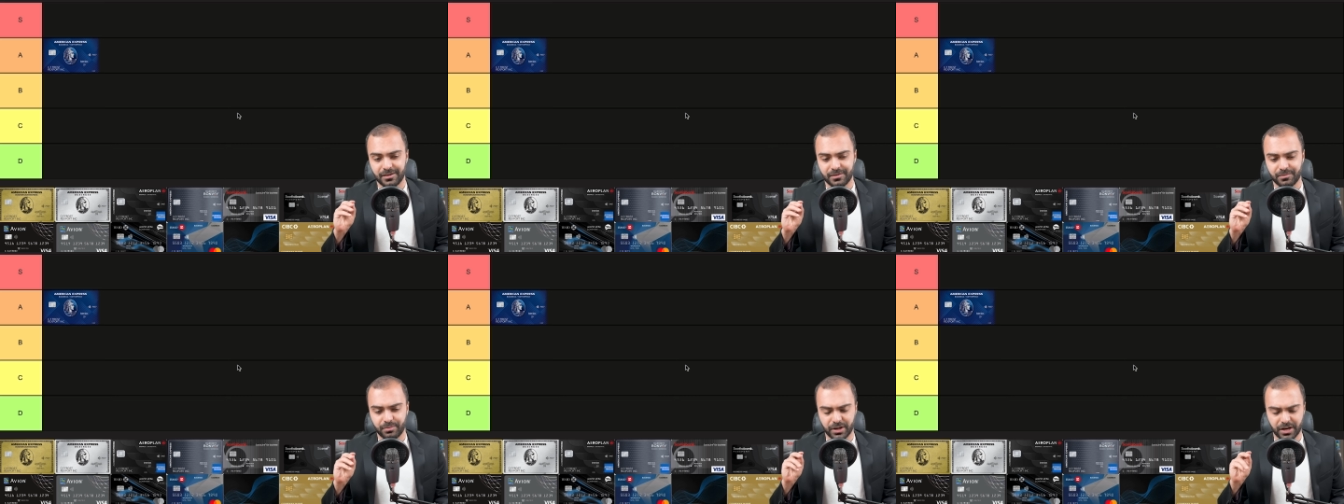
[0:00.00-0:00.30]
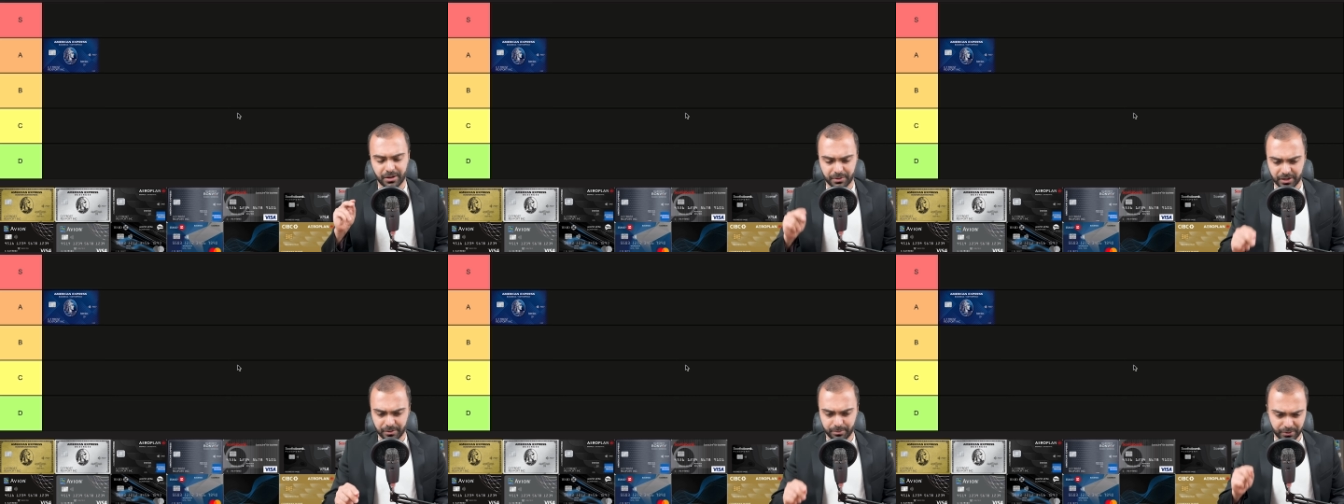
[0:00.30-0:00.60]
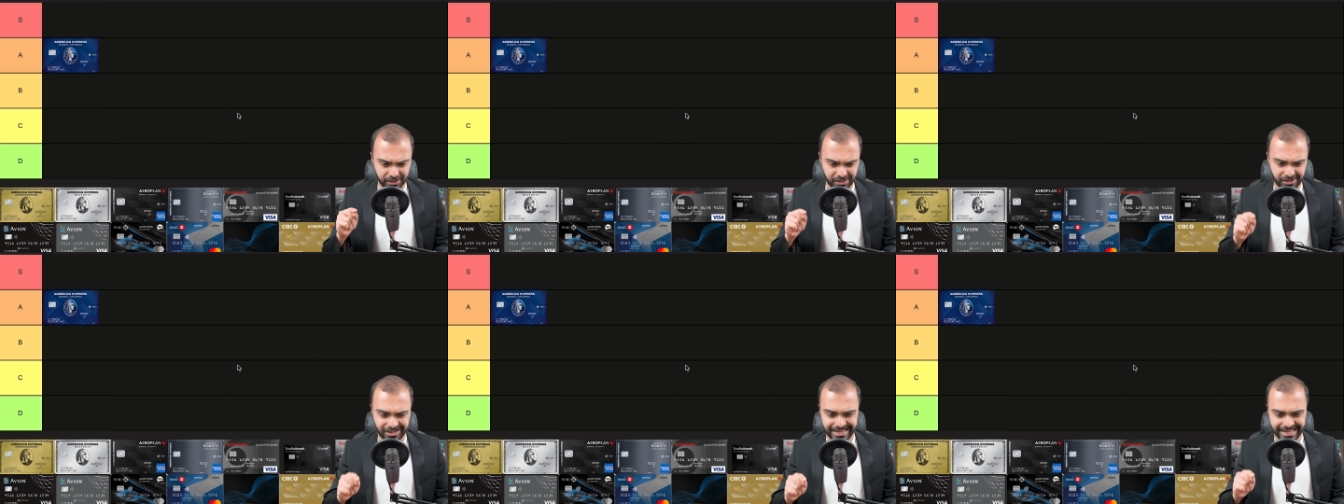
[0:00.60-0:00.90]
But I'm going to
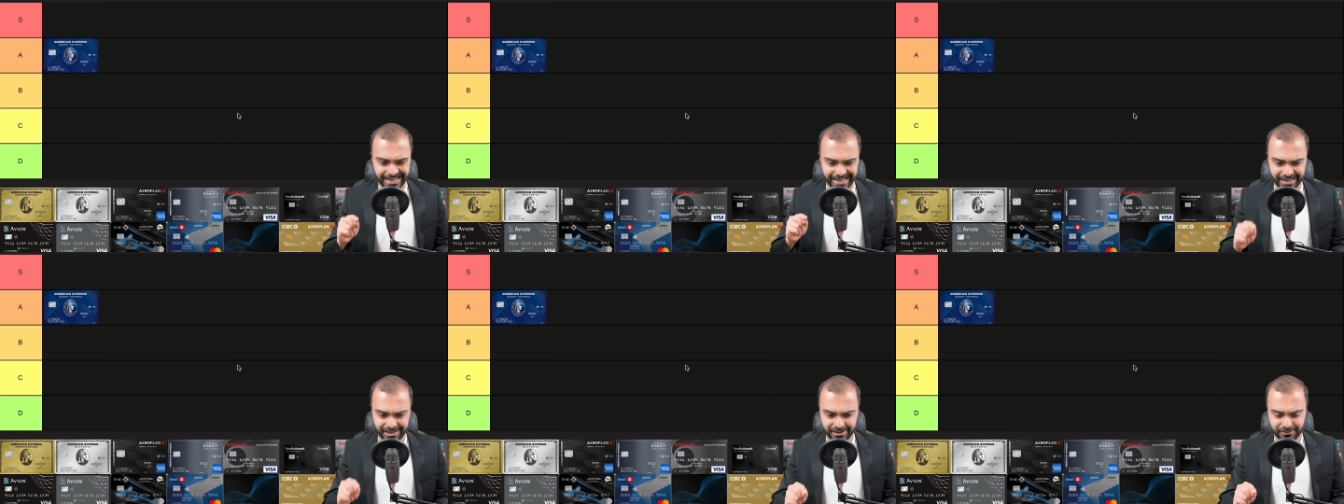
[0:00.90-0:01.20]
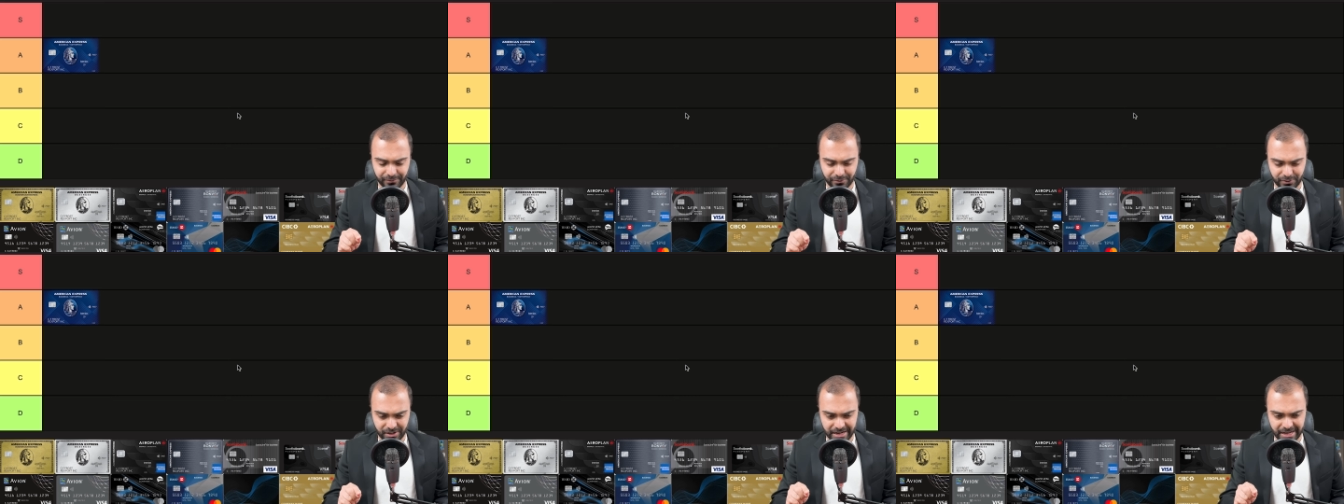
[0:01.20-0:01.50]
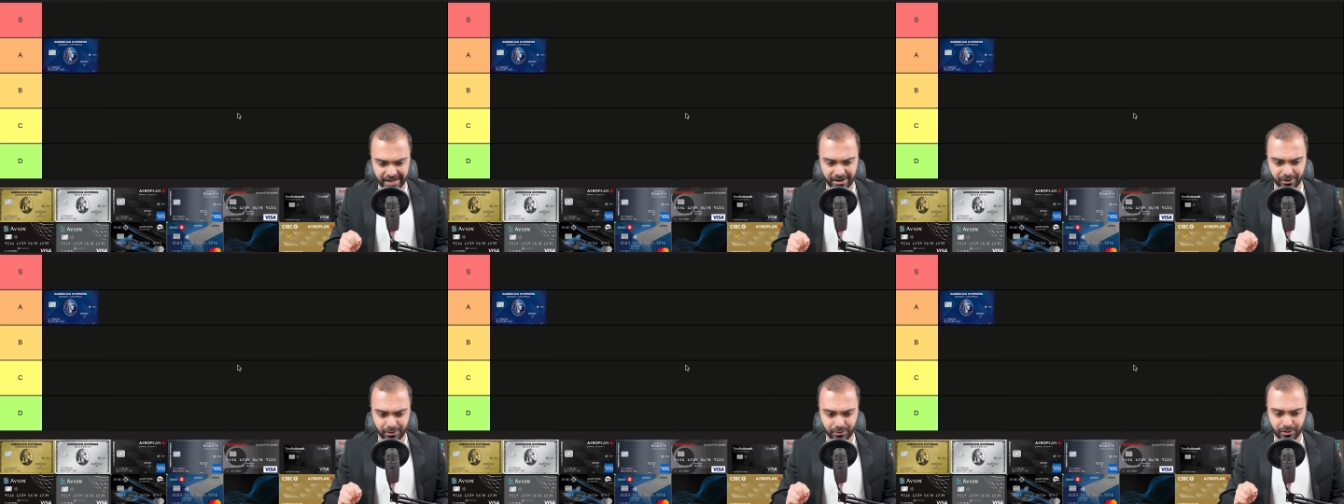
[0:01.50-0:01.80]
put it on A for
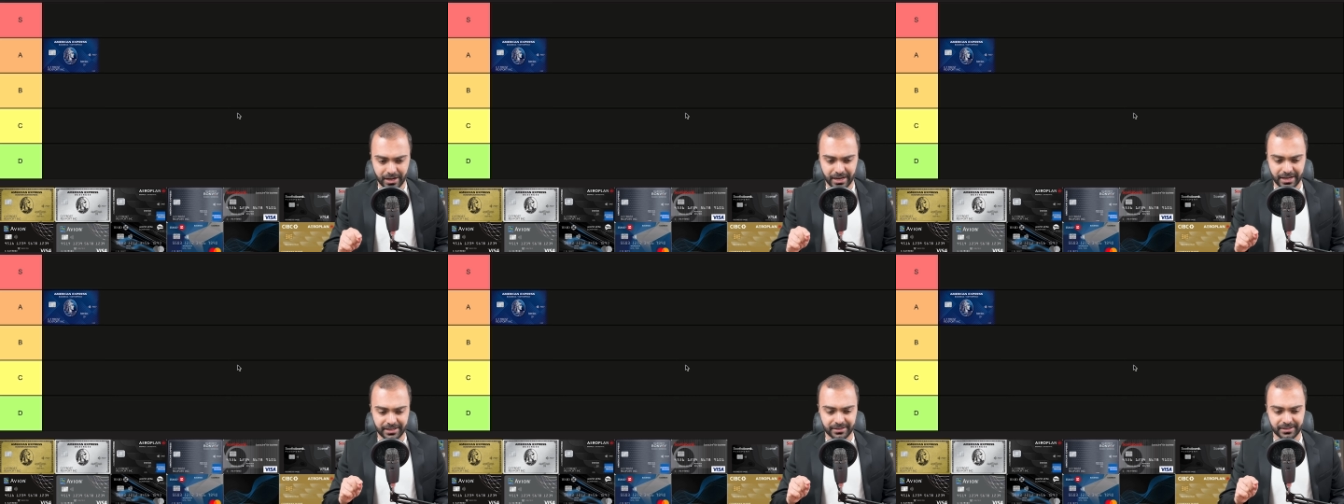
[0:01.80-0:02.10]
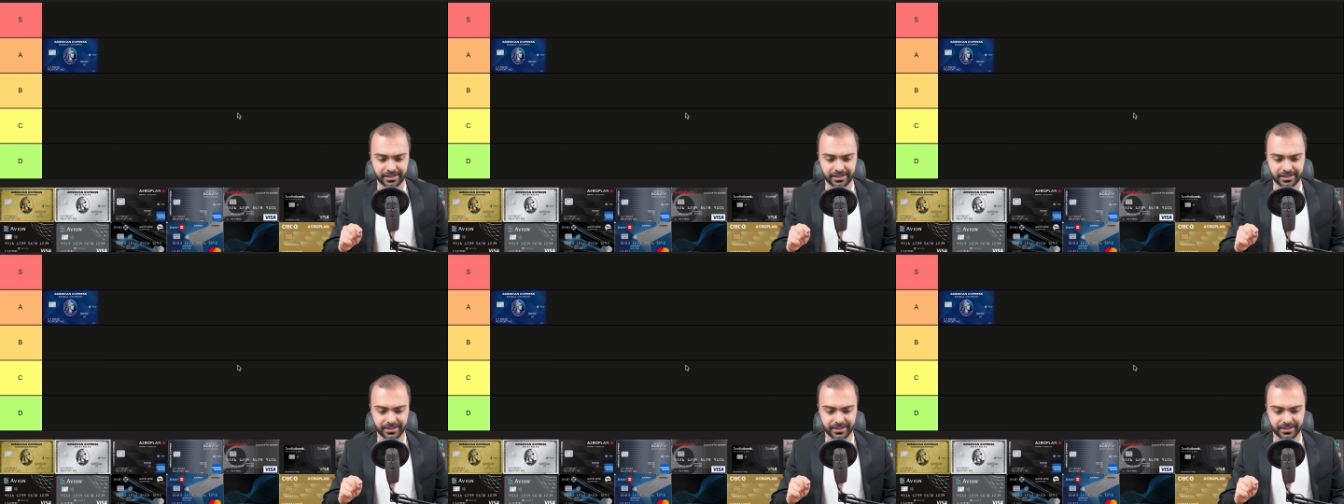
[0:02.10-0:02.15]
now, and